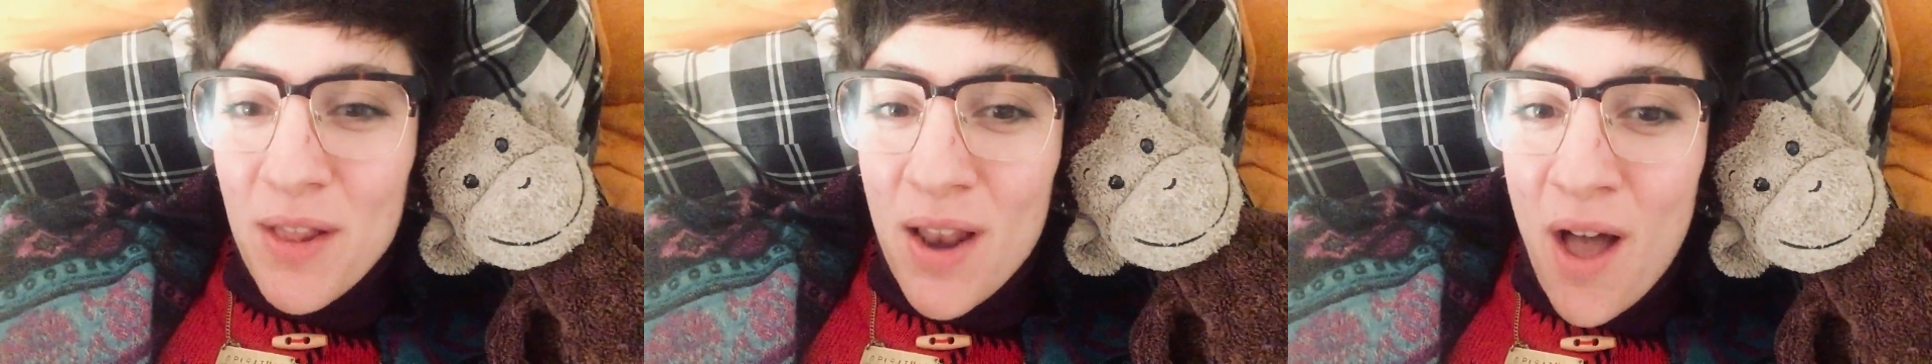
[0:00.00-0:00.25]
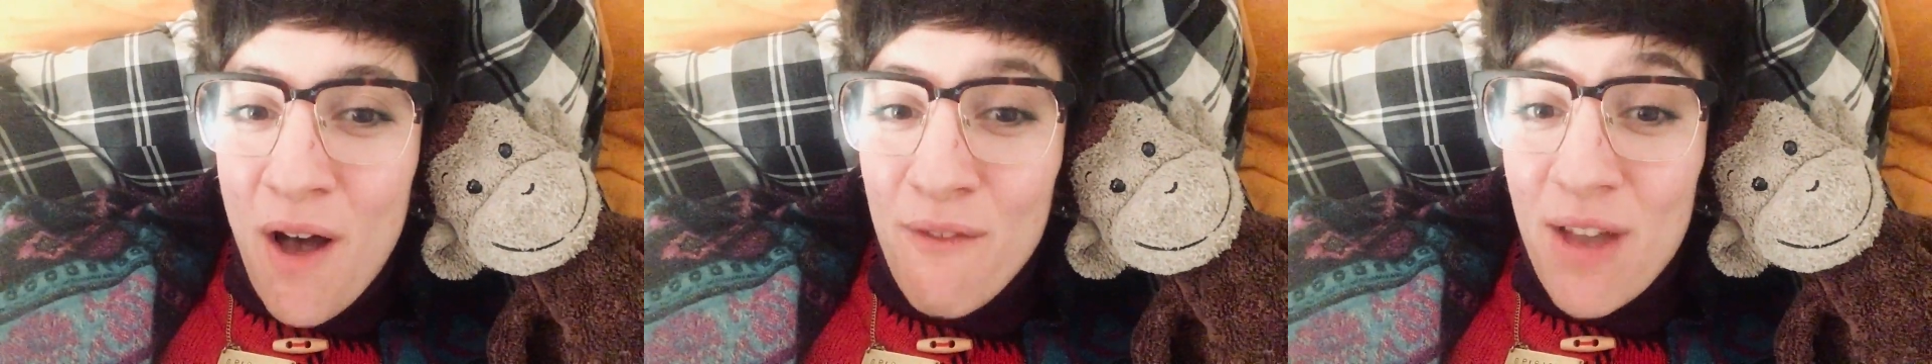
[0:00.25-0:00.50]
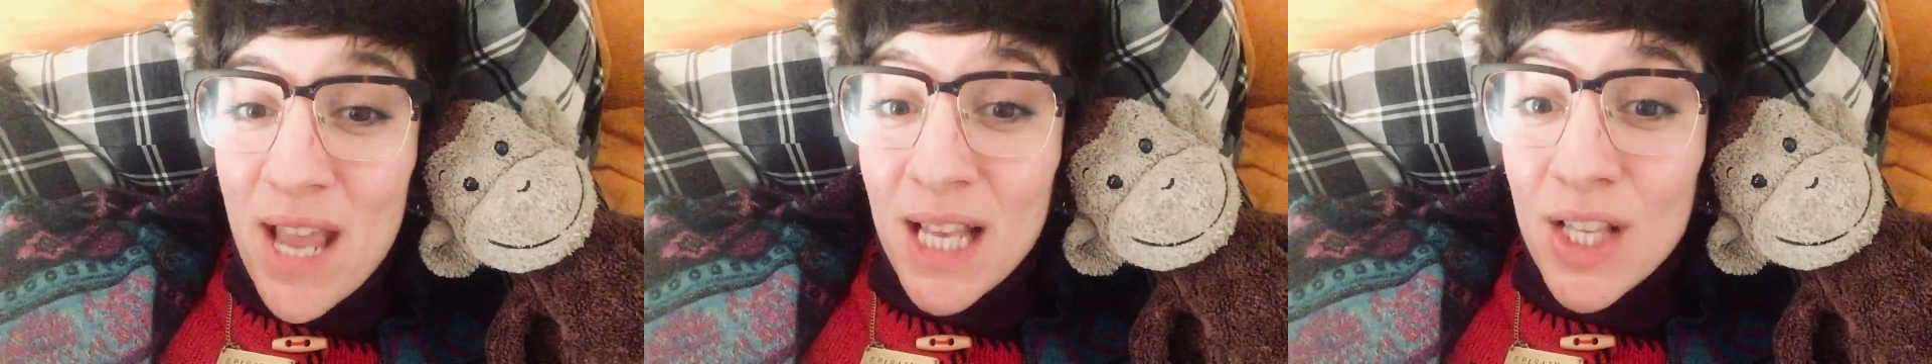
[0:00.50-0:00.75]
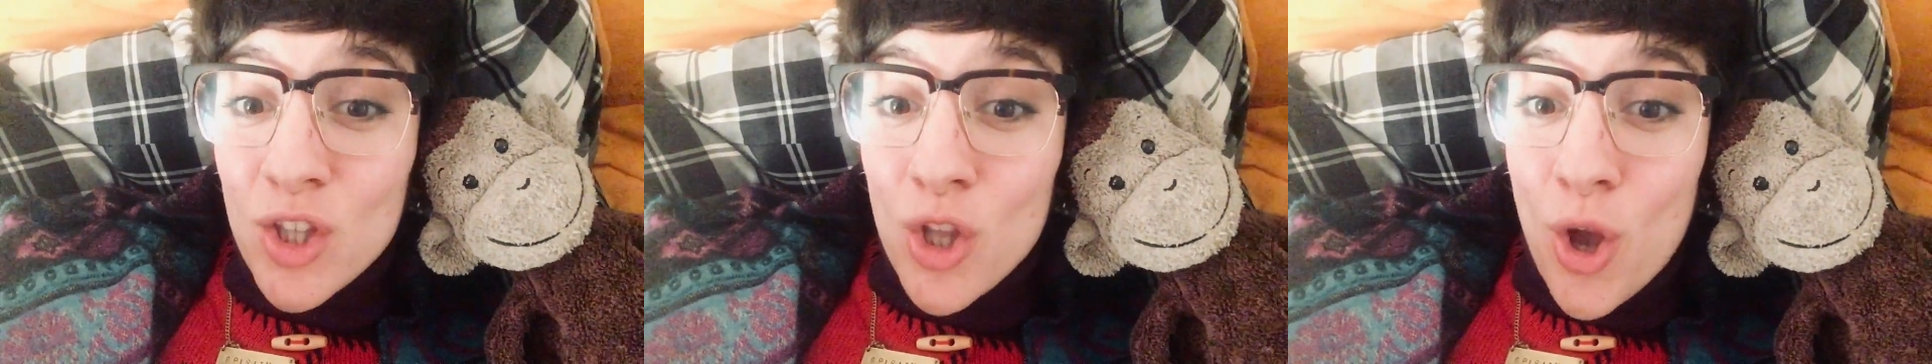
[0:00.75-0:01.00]
the larvae
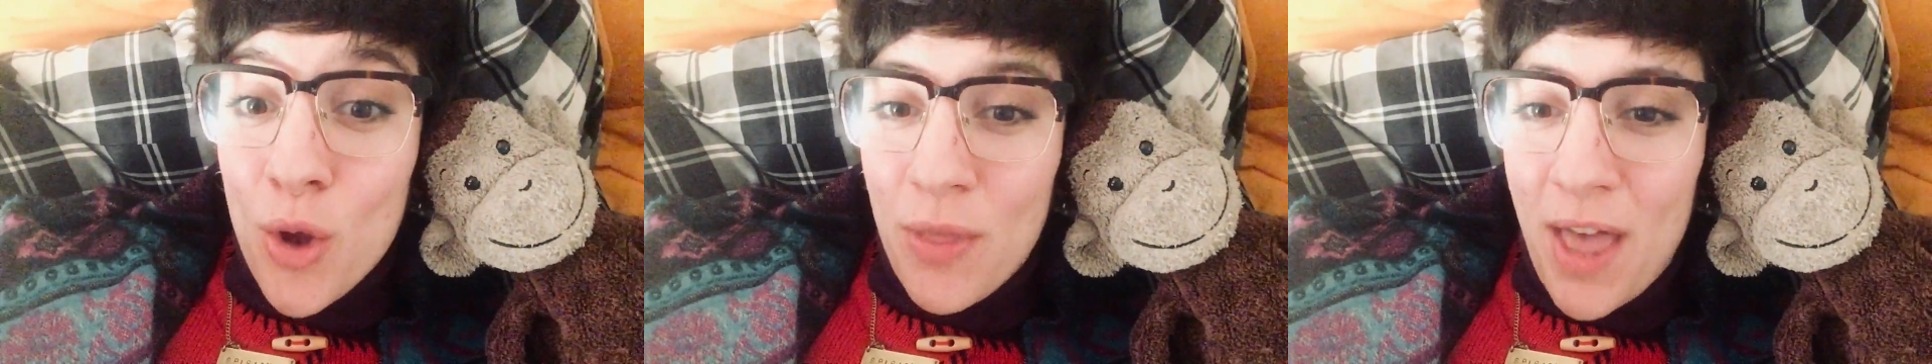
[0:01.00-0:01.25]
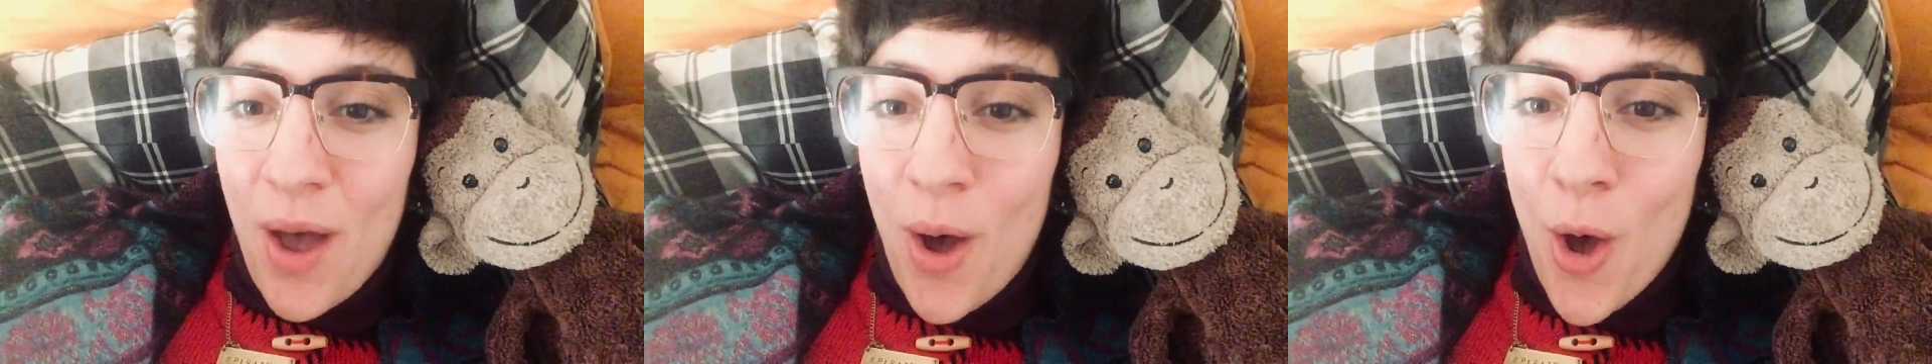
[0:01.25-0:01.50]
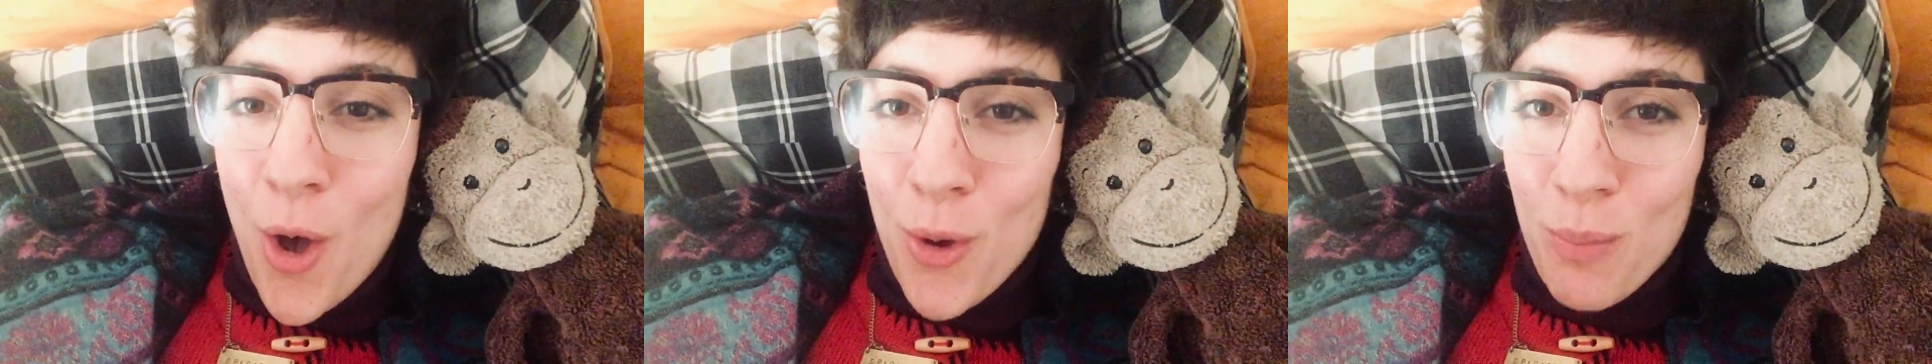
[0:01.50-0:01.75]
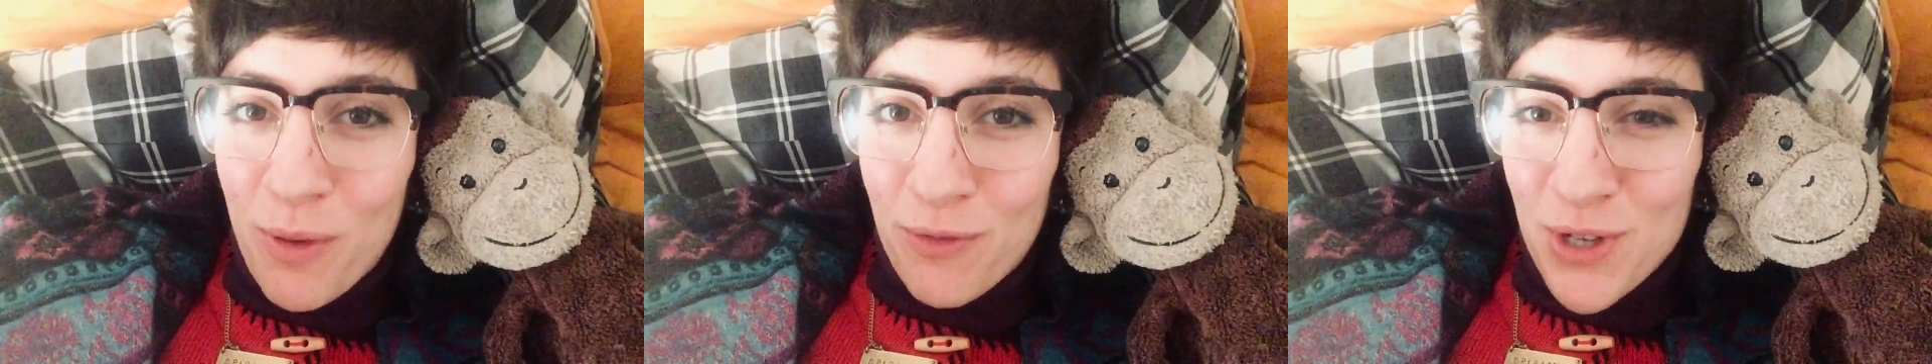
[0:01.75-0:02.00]
can know their
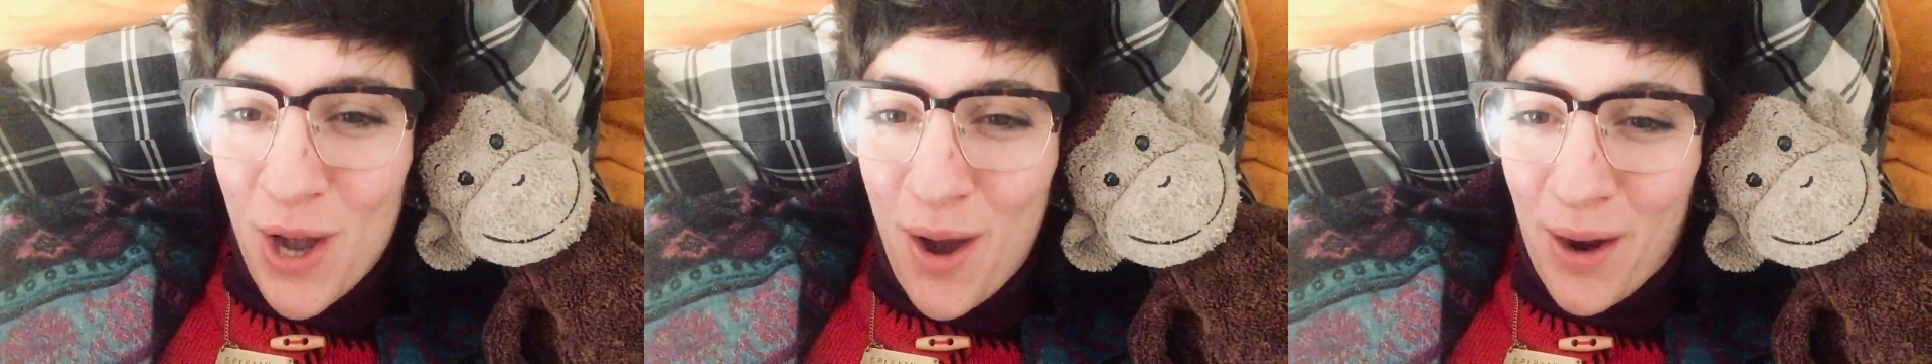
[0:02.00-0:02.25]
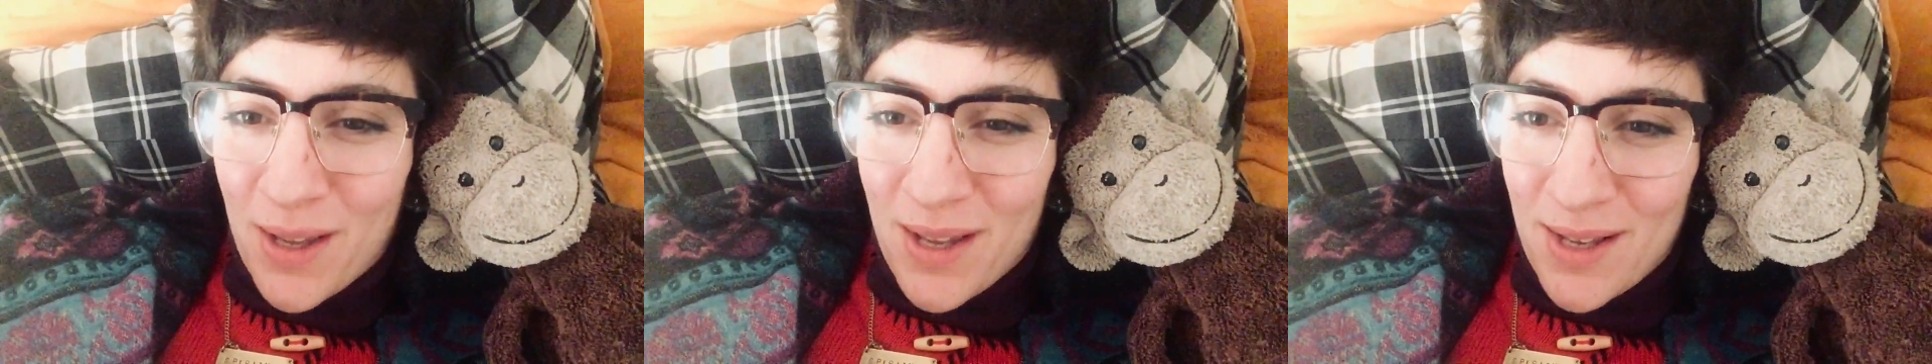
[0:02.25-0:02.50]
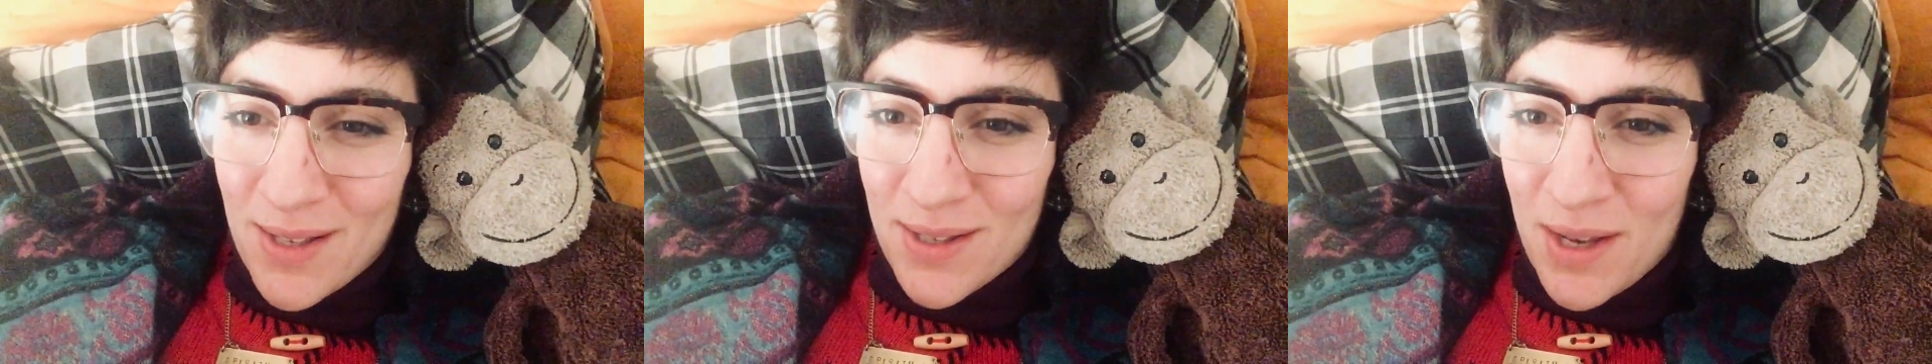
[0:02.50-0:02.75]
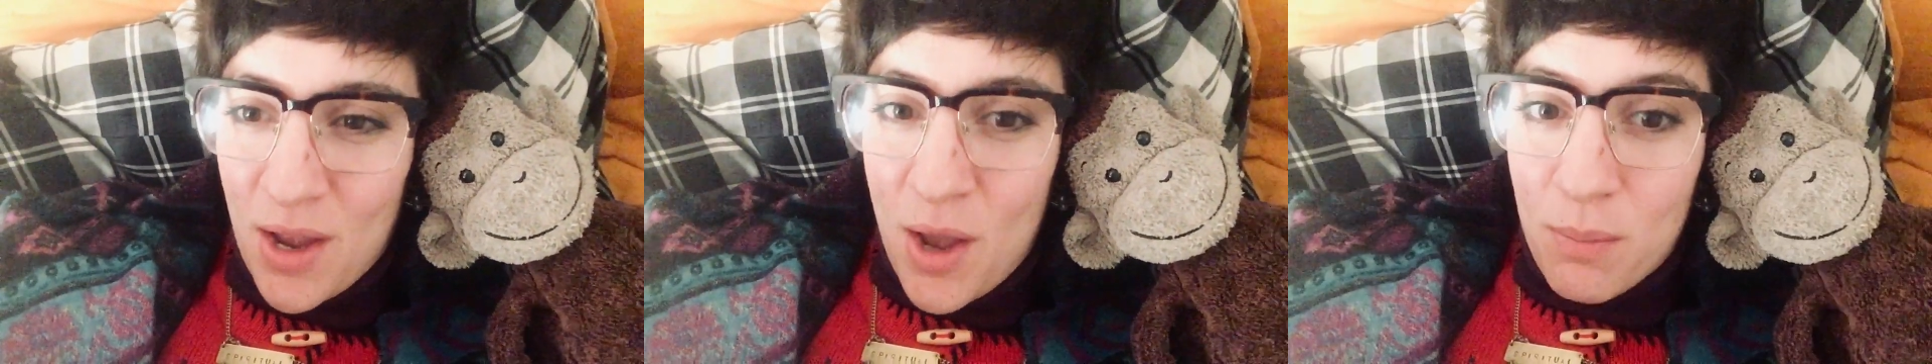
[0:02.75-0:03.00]
home of darkness